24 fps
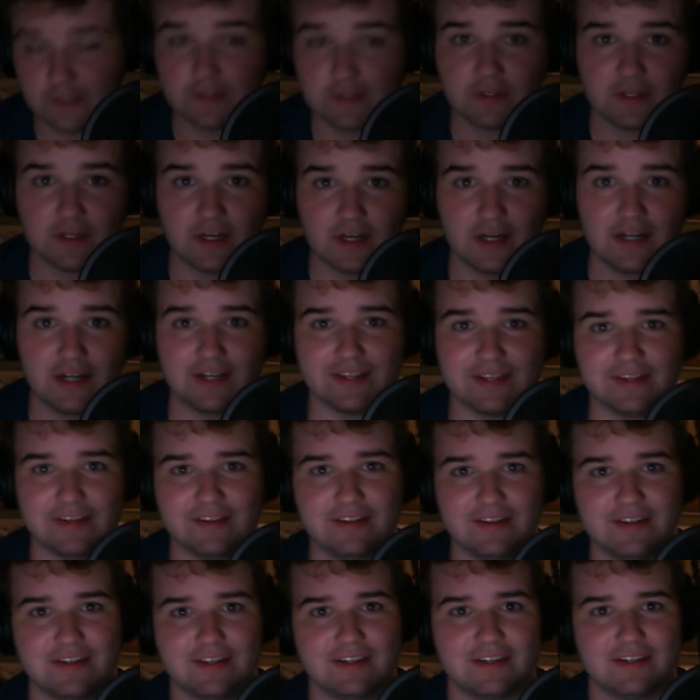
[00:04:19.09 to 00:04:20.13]
Hi.
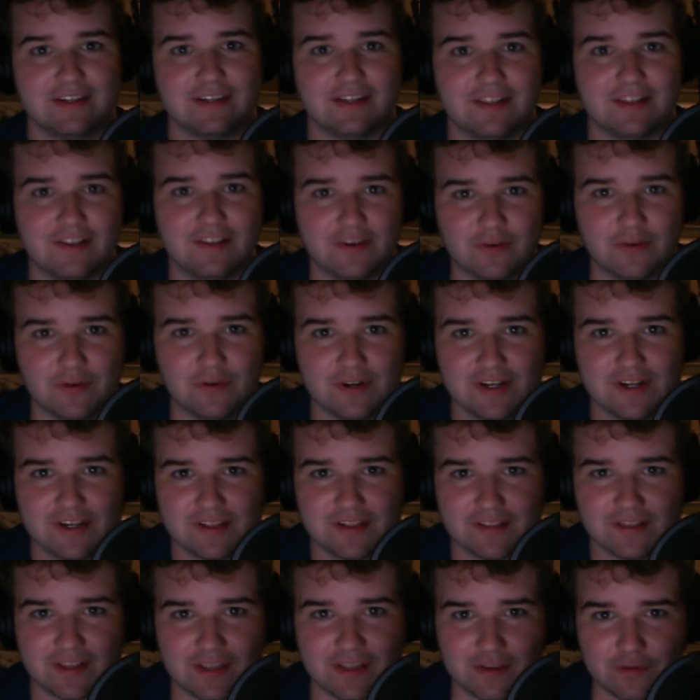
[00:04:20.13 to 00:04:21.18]
Hello.
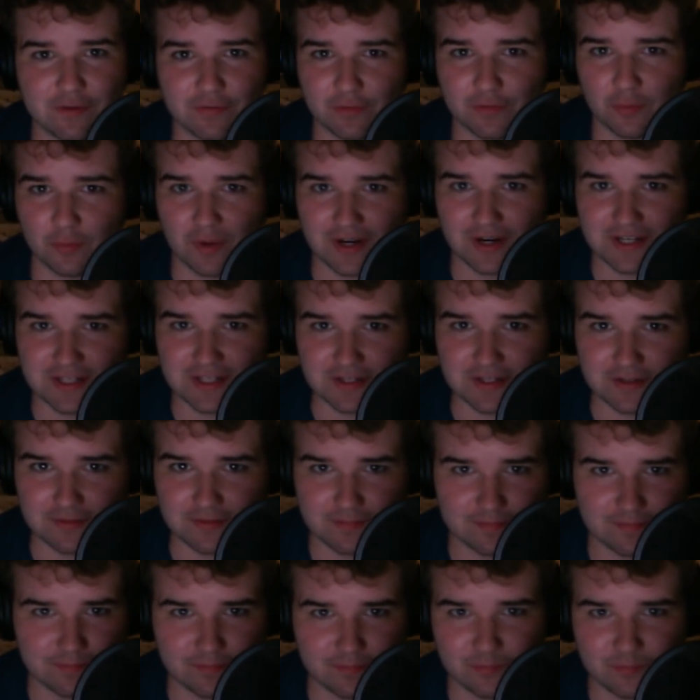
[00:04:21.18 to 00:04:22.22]
Thank you for watching
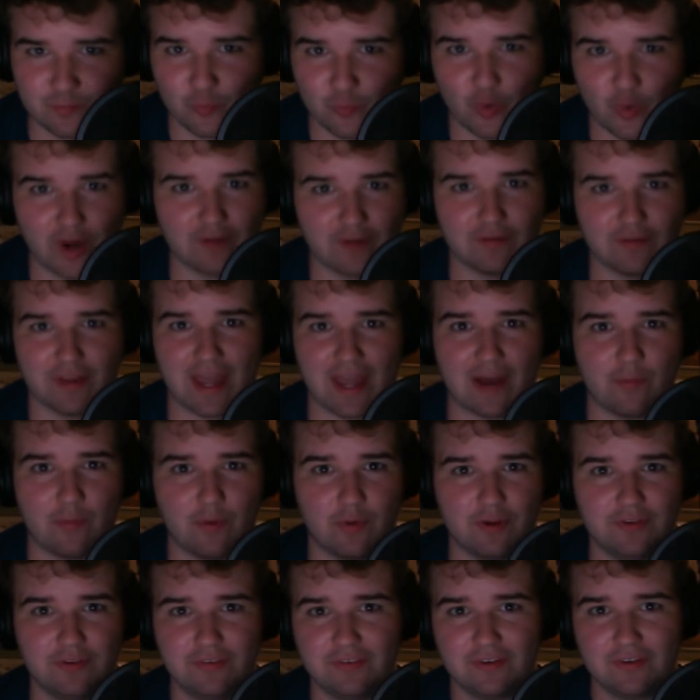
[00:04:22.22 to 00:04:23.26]
whatever that
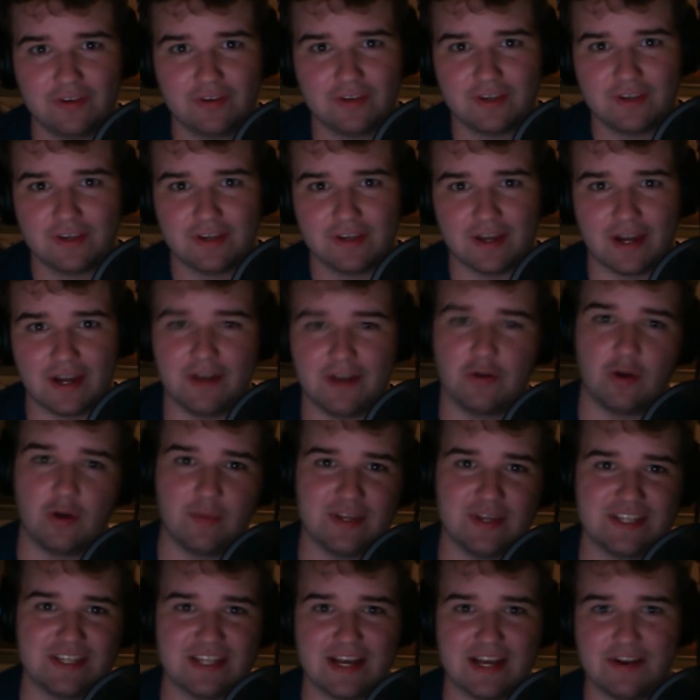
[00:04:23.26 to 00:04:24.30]
was. I know I may
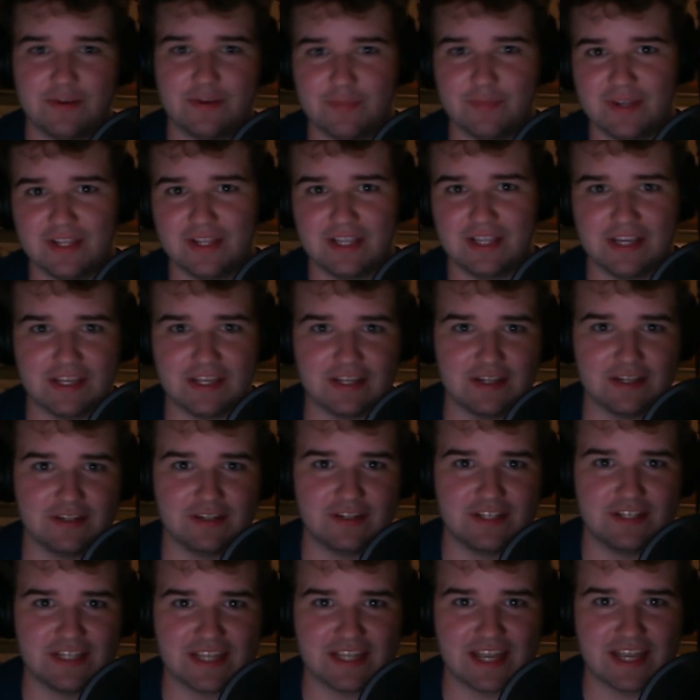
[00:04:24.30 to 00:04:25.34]
sound a bit like a
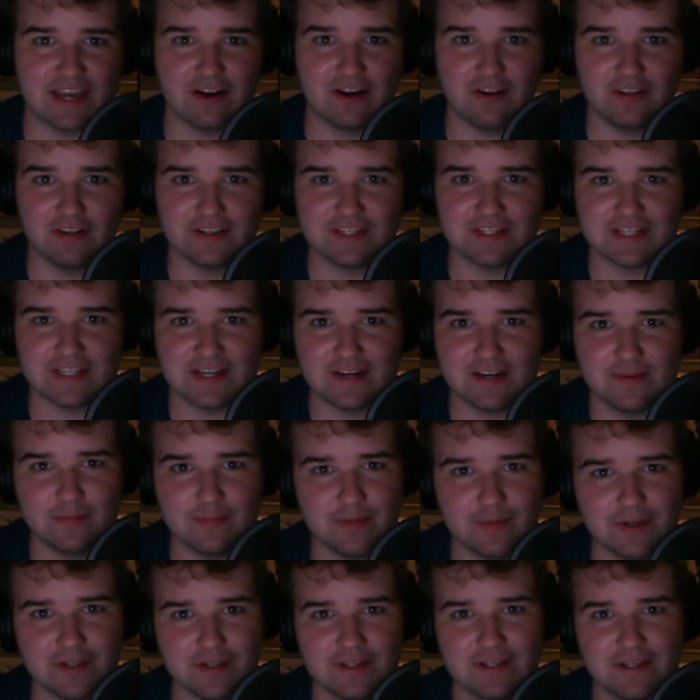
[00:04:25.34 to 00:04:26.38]
dickhead all the time,
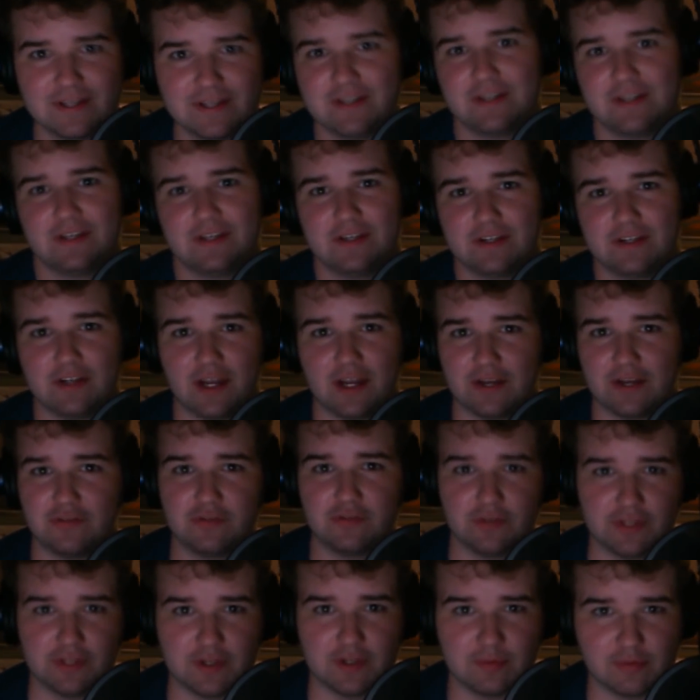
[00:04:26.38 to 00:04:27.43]
but I
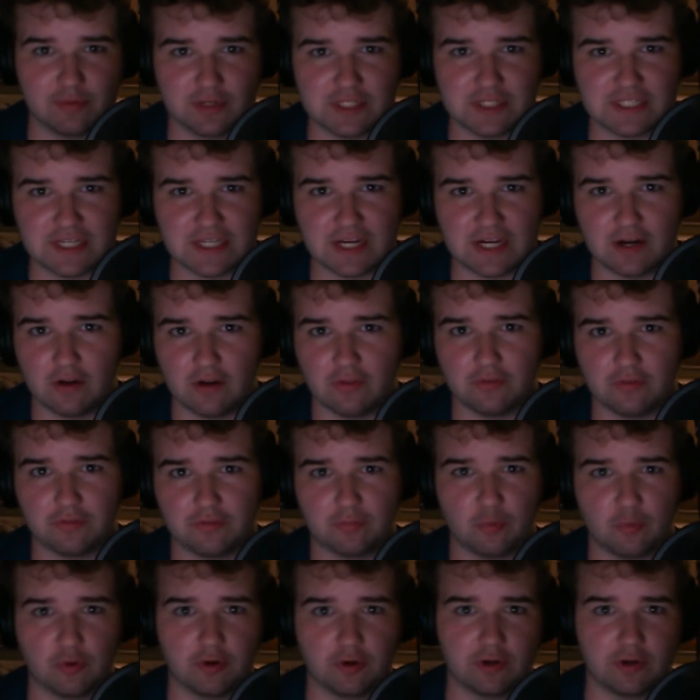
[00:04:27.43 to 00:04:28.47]
truly appreciate all the
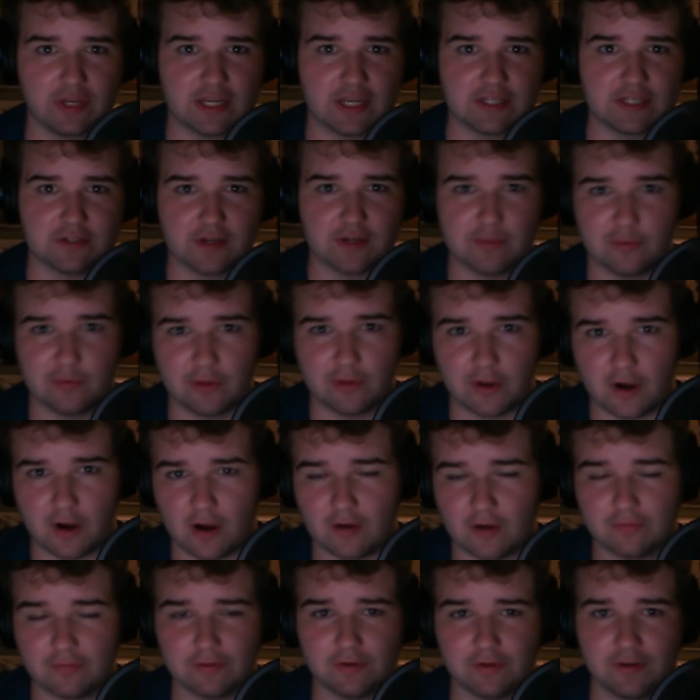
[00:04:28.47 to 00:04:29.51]
support you guys are able to
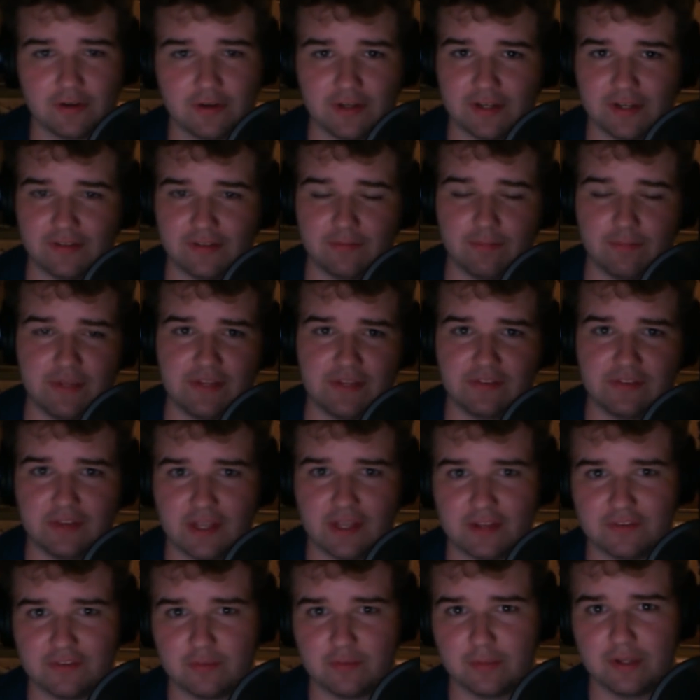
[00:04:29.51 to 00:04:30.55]
offer. It means a lot
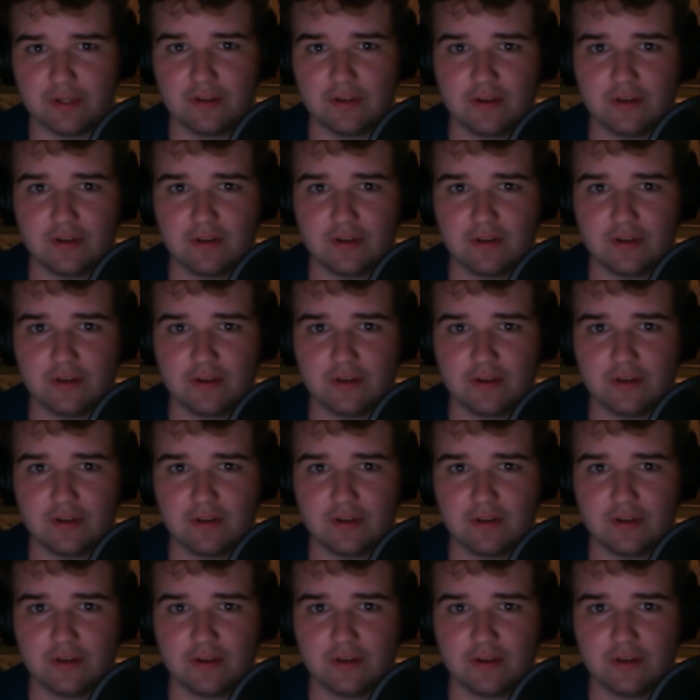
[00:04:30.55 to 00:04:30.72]
to me.